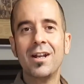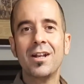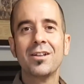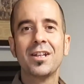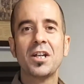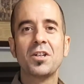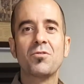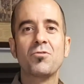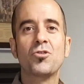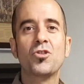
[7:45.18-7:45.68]

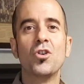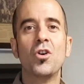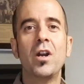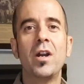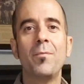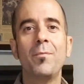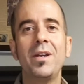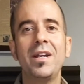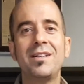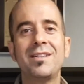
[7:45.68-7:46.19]
Thanks for
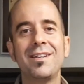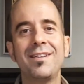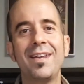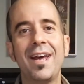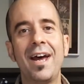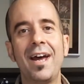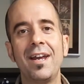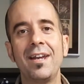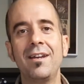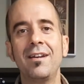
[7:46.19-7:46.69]
joining me
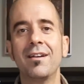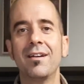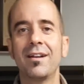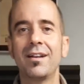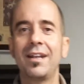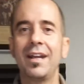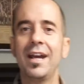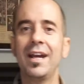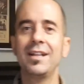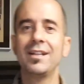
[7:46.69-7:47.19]
today.
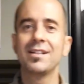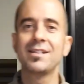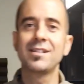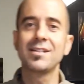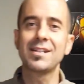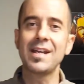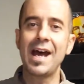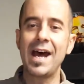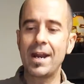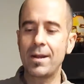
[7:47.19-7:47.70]
Again, this
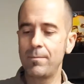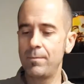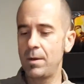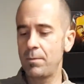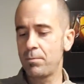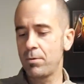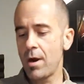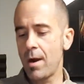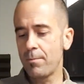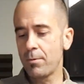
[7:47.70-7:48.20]
is Adam
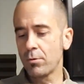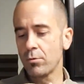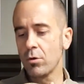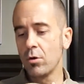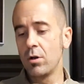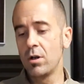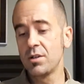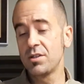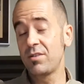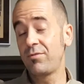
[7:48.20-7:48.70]
at Proper
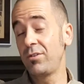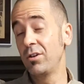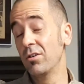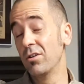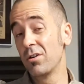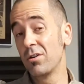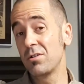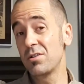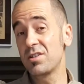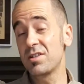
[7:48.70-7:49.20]
Royals. If you
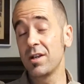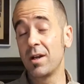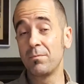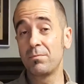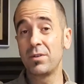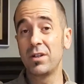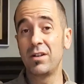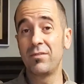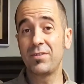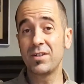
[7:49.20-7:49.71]
learned
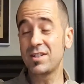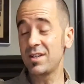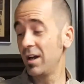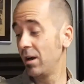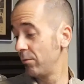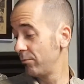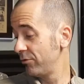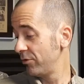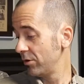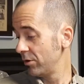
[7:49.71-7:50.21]
something, if it's
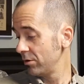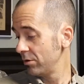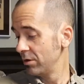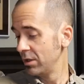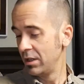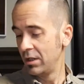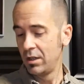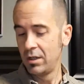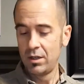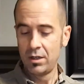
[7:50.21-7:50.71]
helpful,
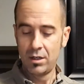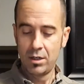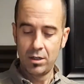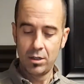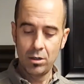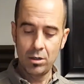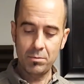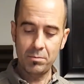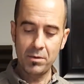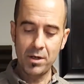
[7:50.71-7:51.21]

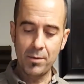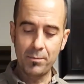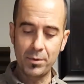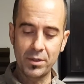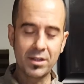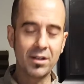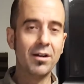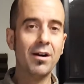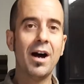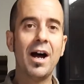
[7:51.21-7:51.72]
hook me up with
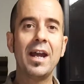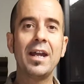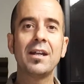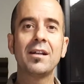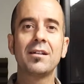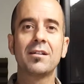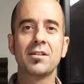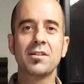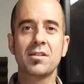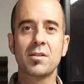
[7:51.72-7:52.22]
the
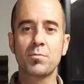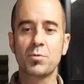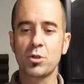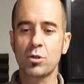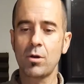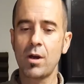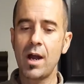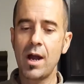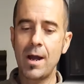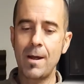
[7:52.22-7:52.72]
like, the
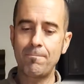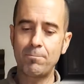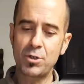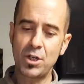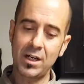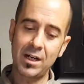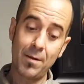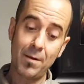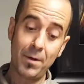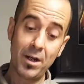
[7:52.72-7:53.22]
subscribe.
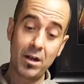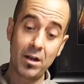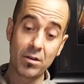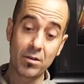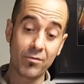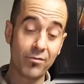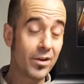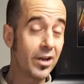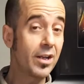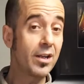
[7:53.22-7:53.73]
Check out my other
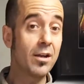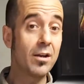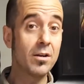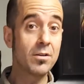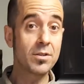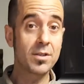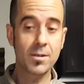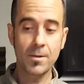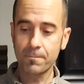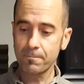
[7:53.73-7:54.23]

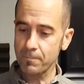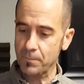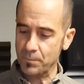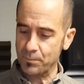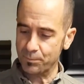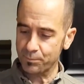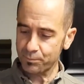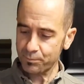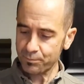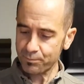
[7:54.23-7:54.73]
videos.
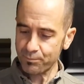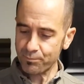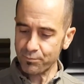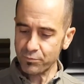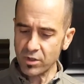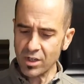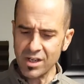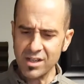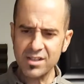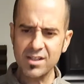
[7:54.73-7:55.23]

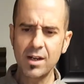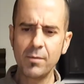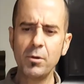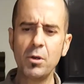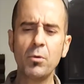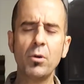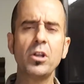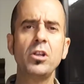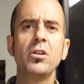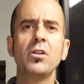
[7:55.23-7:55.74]
Tell me
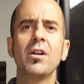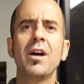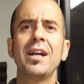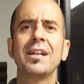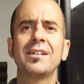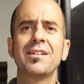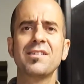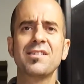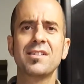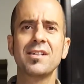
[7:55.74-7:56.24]
what you'd
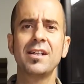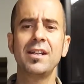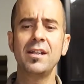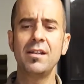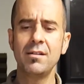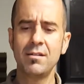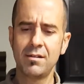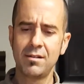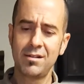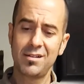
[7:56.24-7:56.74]
like to
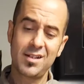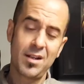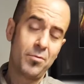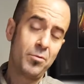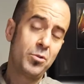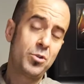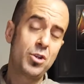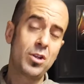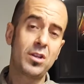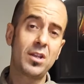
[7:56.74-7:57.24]
see. Tell me
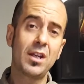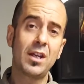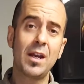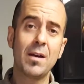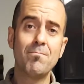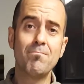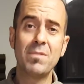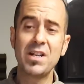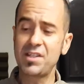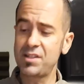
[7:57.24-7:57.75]
what you think
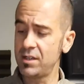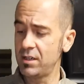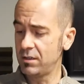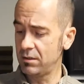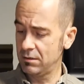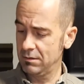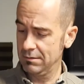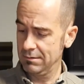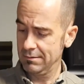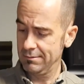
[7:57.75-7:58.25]
I'm missing.